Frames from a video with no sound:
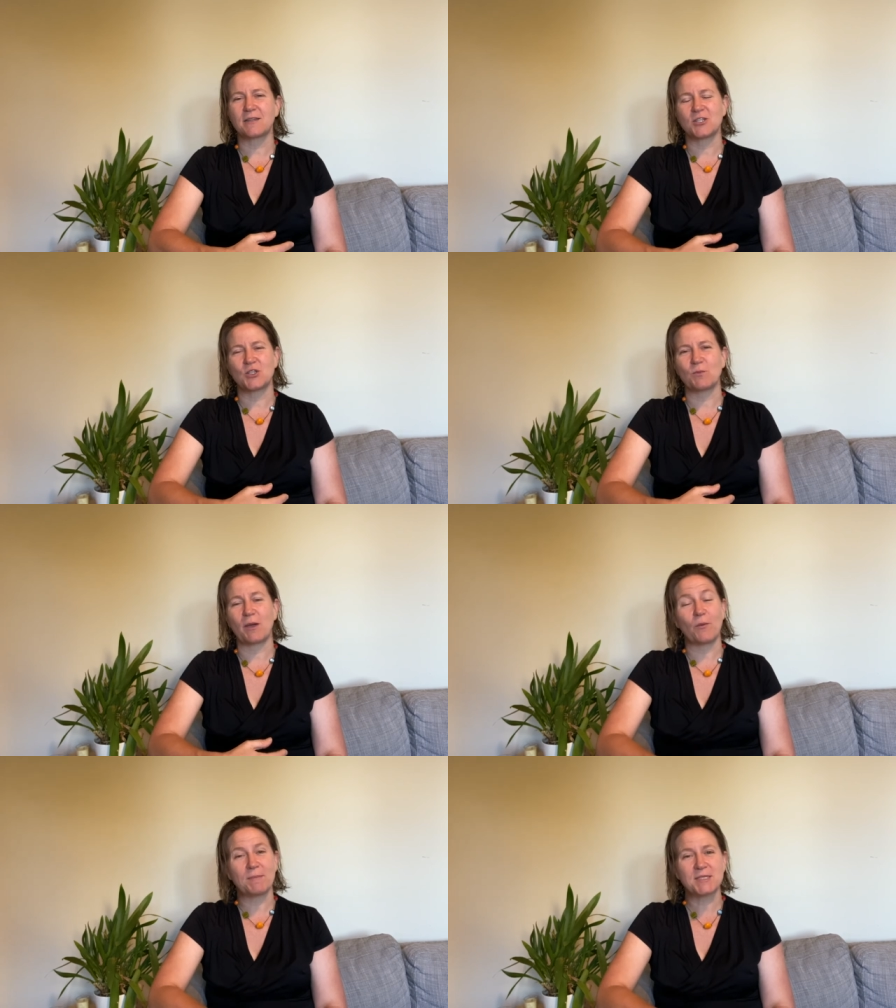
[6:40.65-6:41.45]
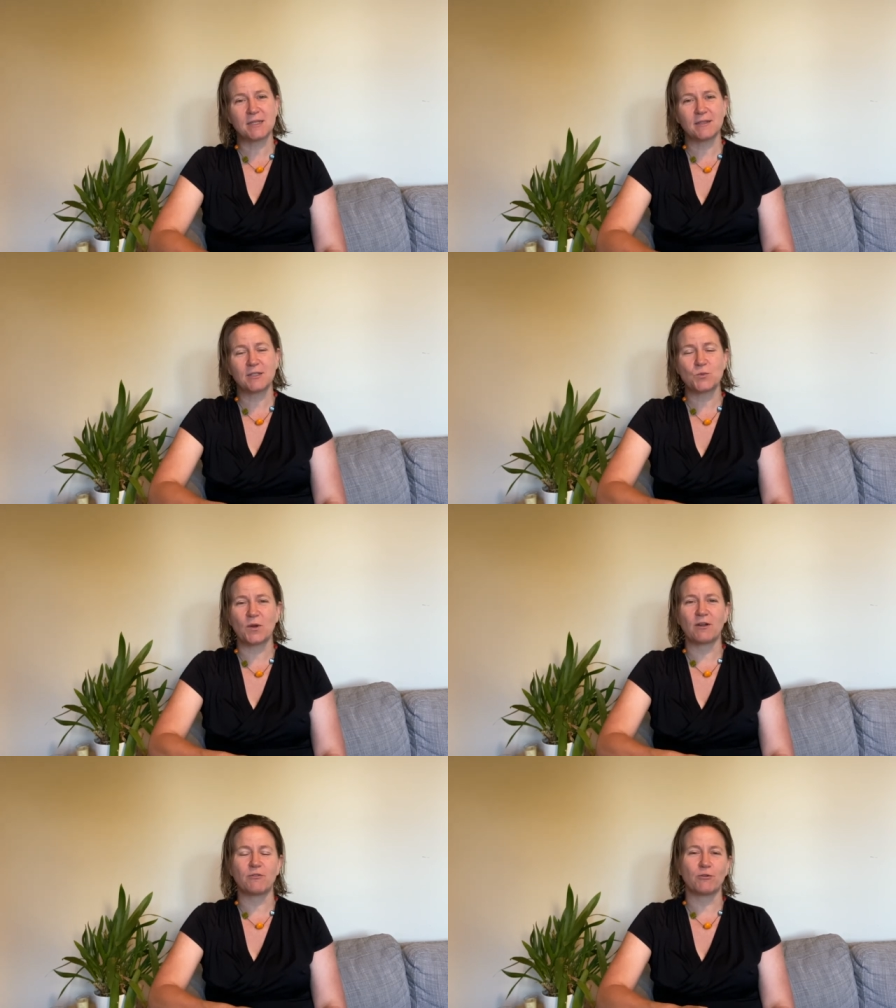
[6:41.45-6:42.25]
to my website,
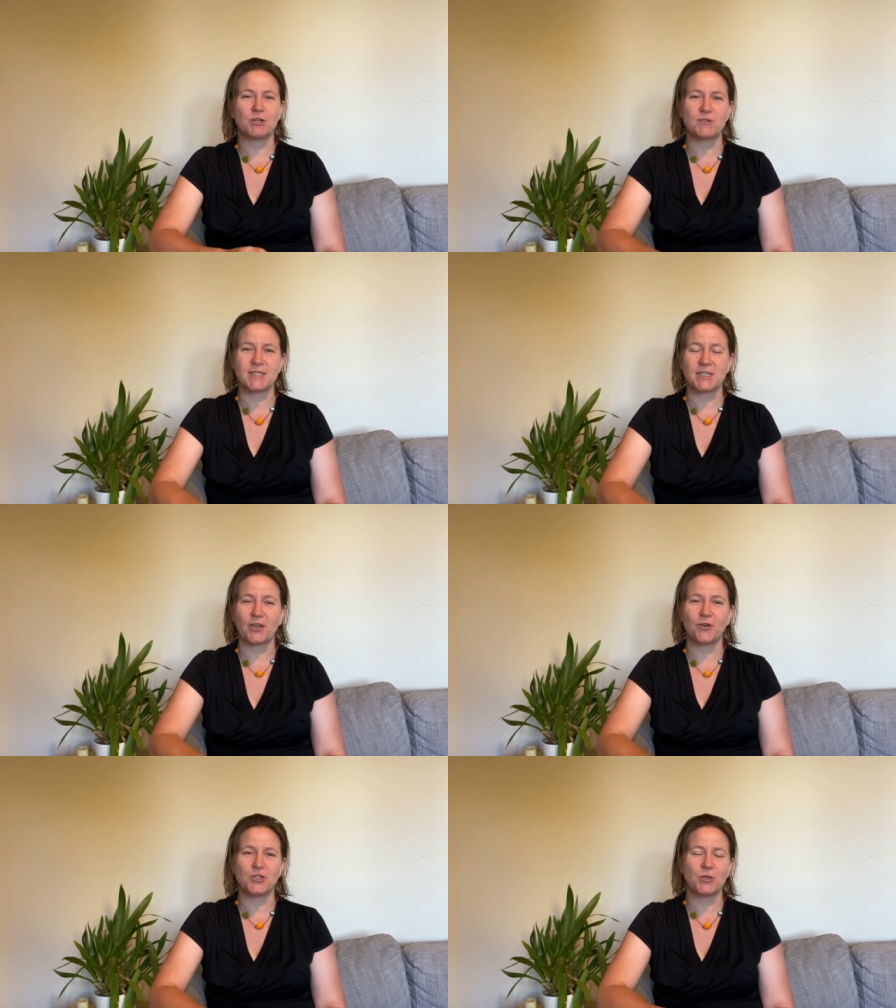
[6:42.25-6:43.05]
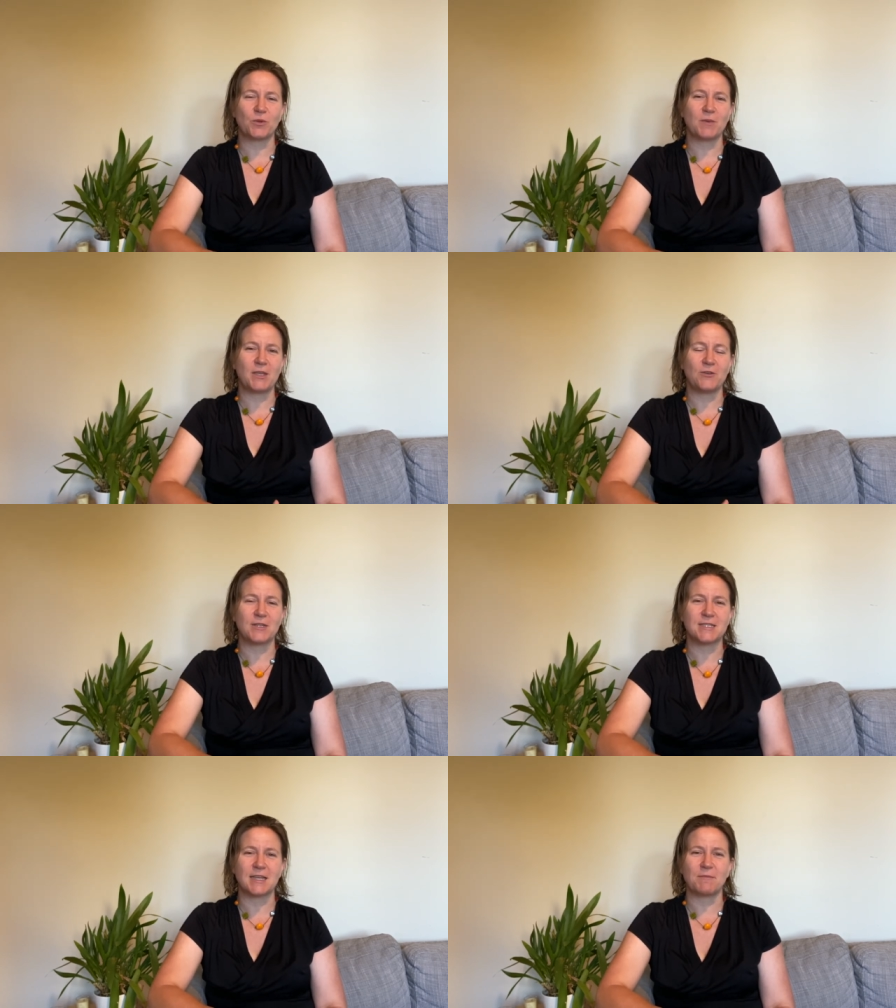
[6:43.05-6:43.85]
where if you're interested in coaching with me, you
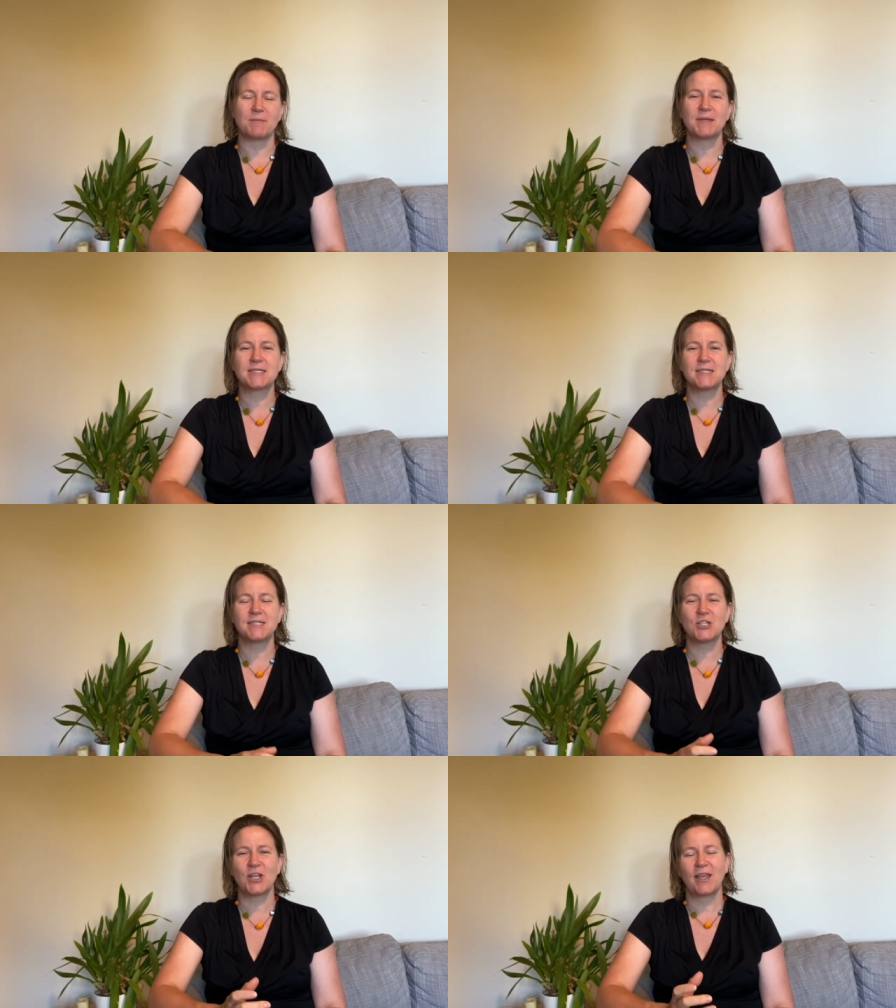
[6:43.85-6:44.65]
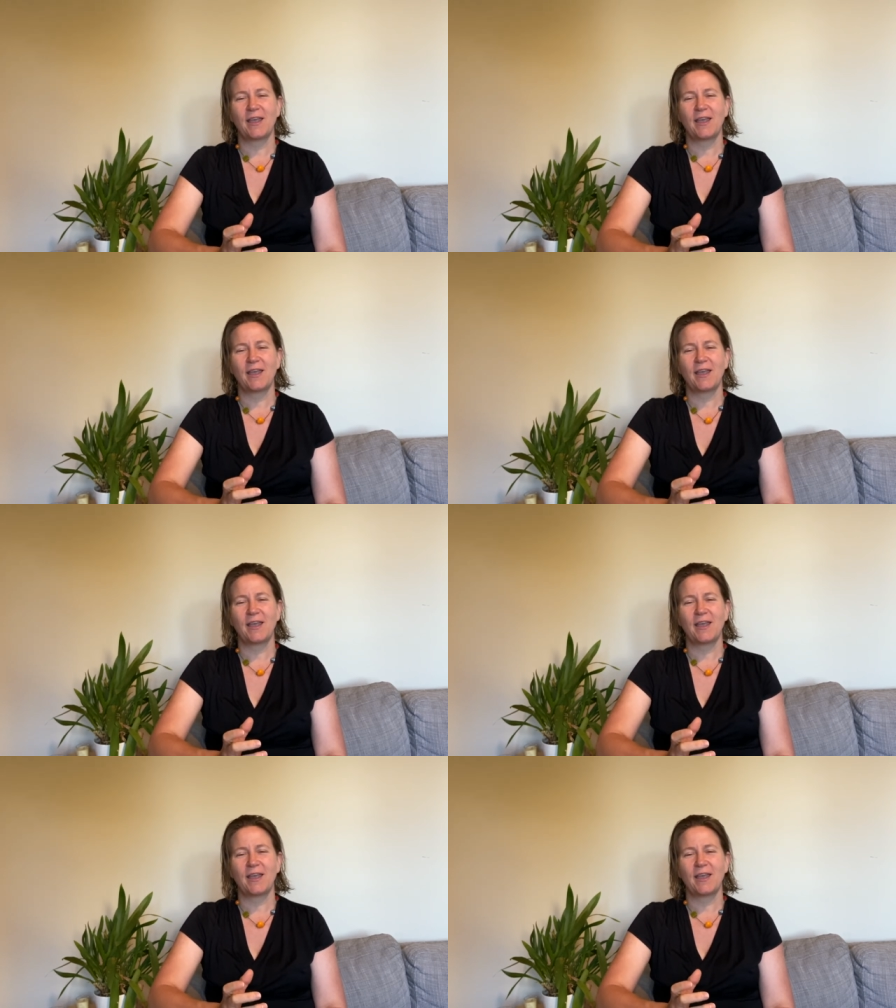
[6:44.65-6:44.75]
can send me a message.